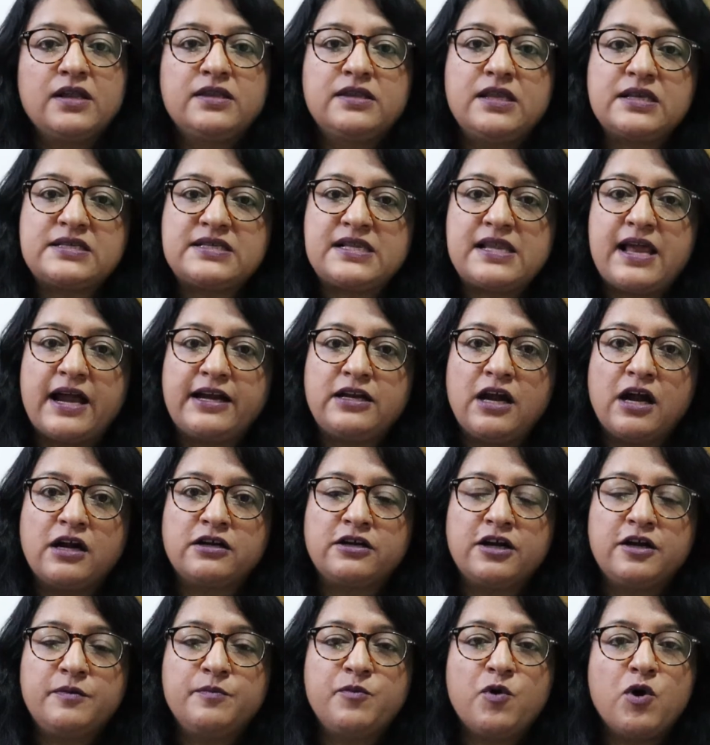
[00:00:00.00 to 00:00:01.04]
This
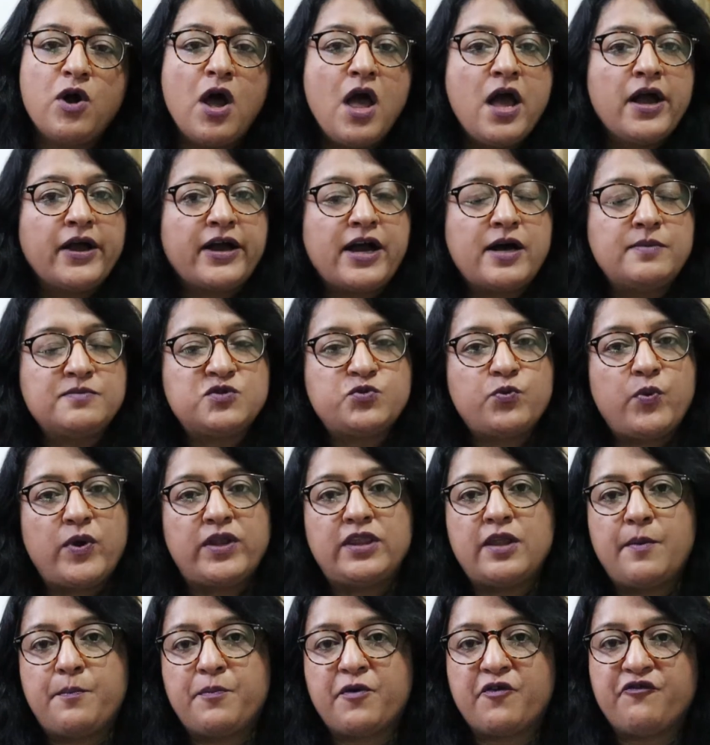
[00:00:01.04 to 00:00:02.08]
light-hearted book comes
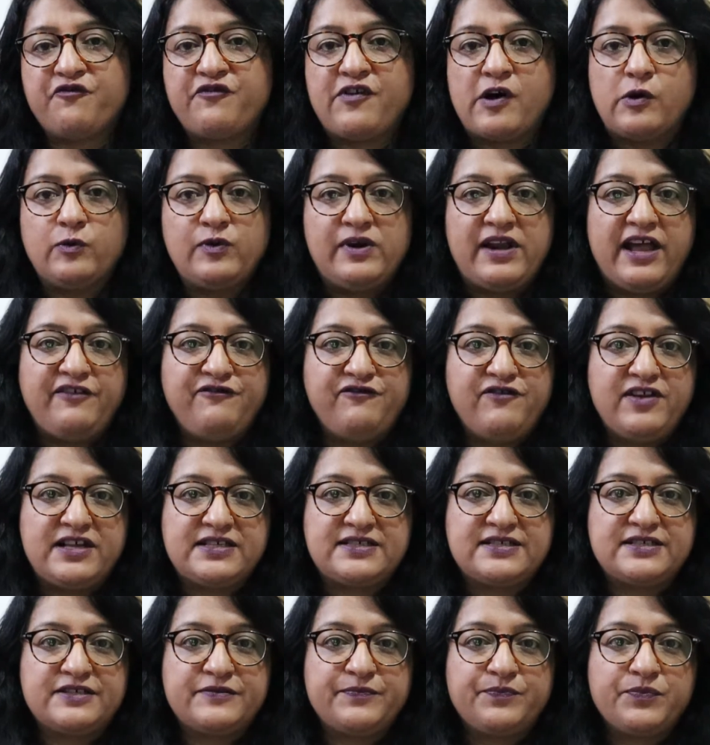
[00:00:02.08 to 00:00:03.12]
with a profound life
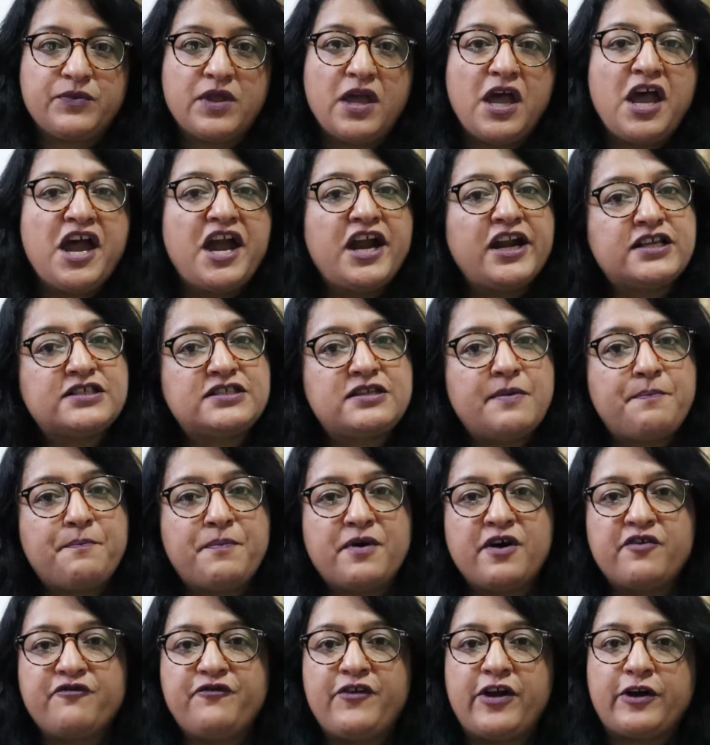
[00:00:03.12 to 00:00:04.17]
lesson. It is the
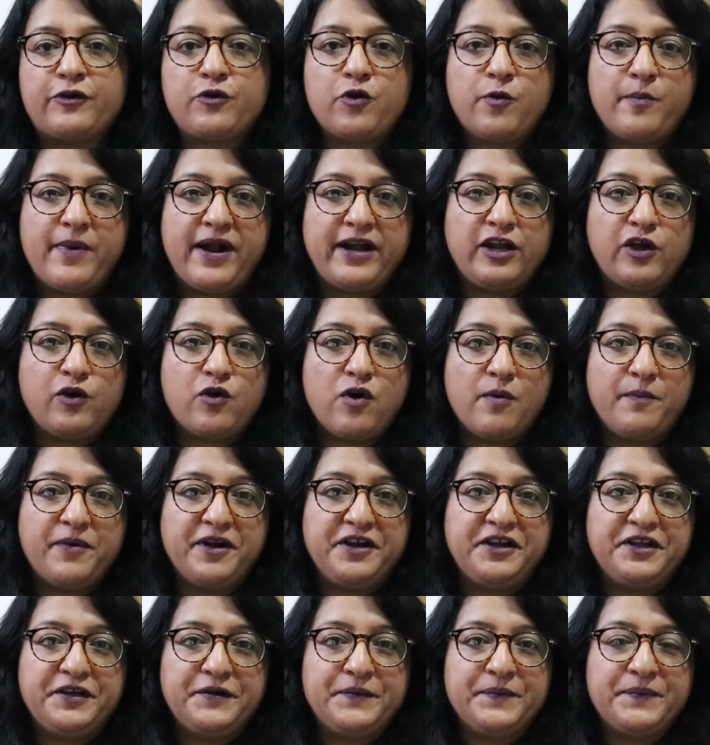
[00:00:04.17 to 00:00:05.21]
perfect romantic
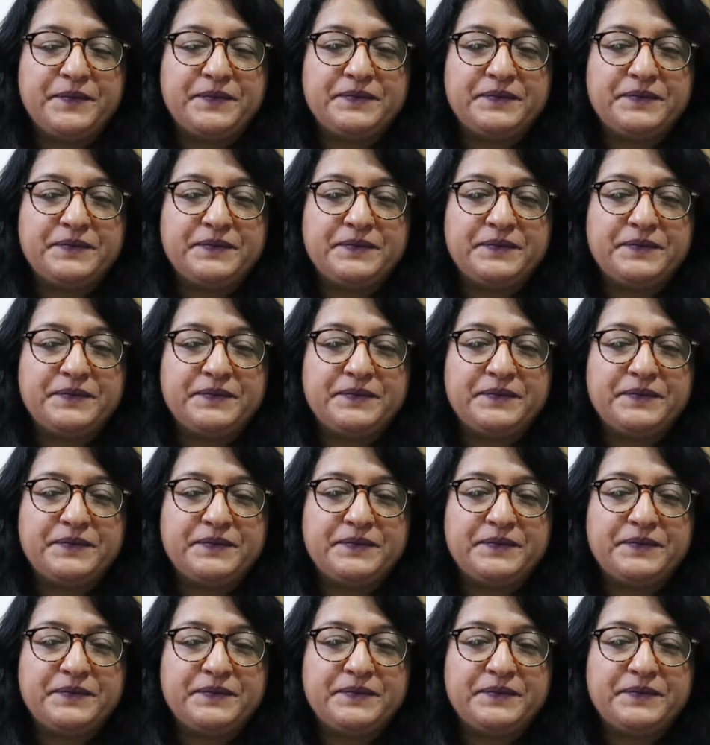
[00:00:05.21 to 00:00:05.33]
comedy.